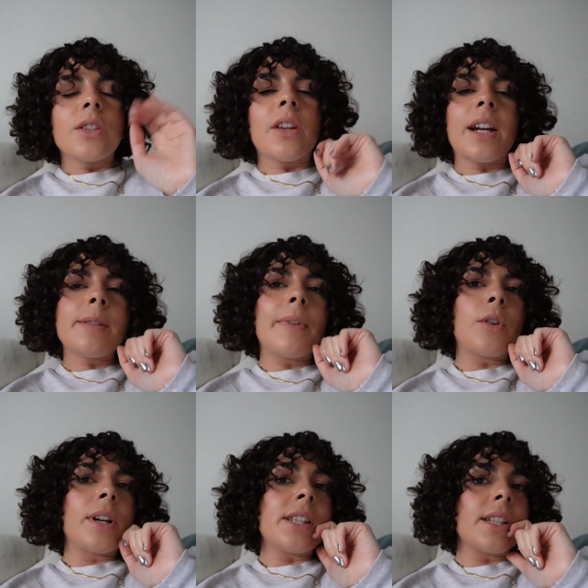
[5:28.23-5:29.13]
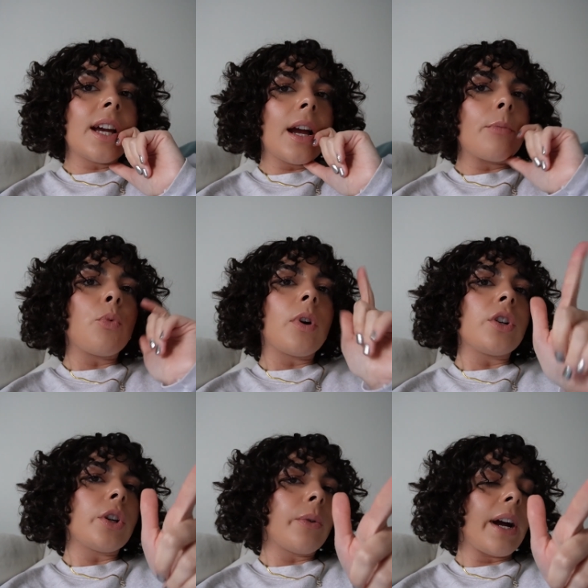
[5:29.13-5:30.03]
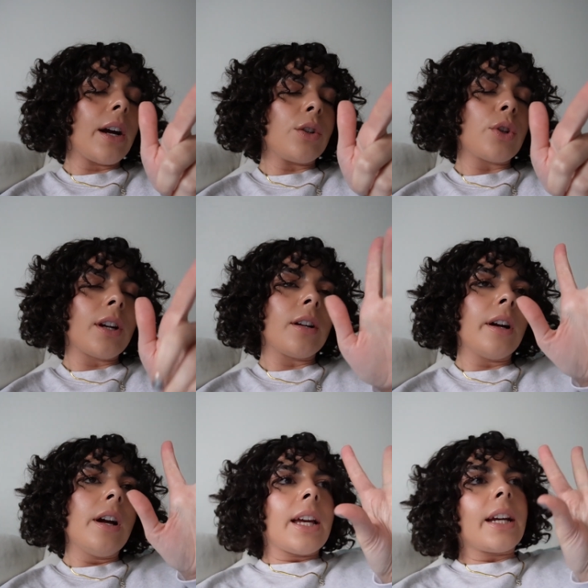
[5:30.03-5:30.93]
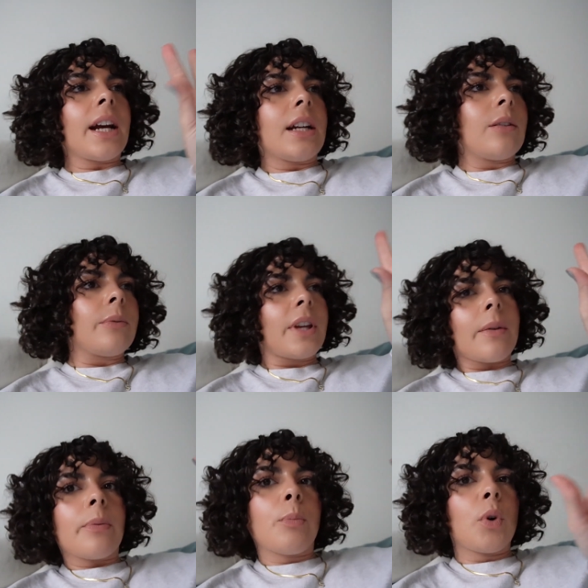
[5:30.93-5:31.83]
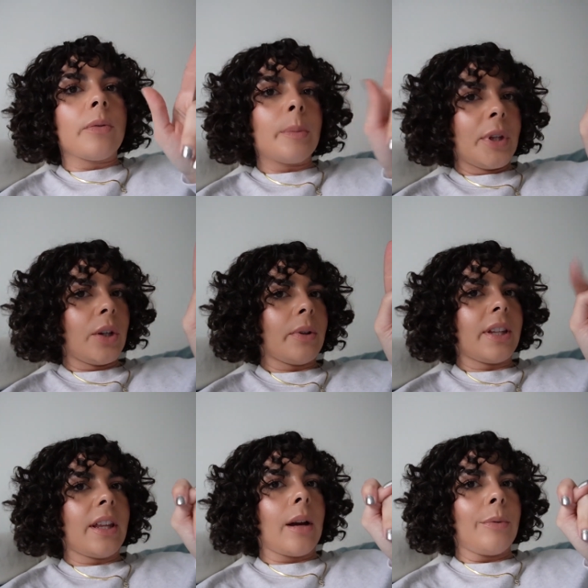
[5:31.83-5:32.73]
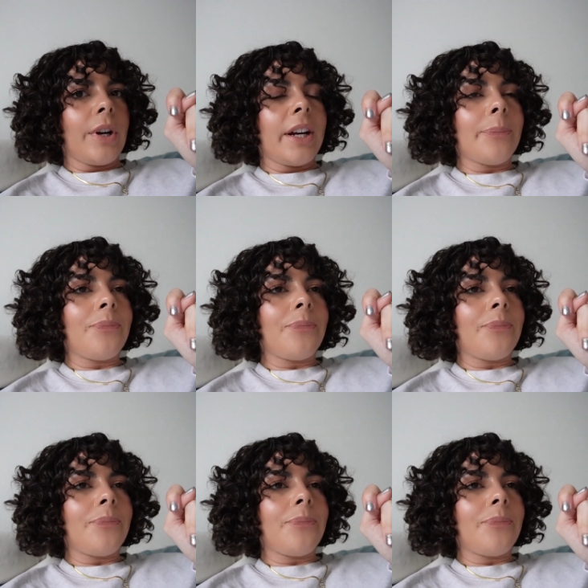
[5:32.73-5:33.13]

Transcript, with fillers: So then I spent the rest of the time wandering around, trying to like kind of get more familiar with the library.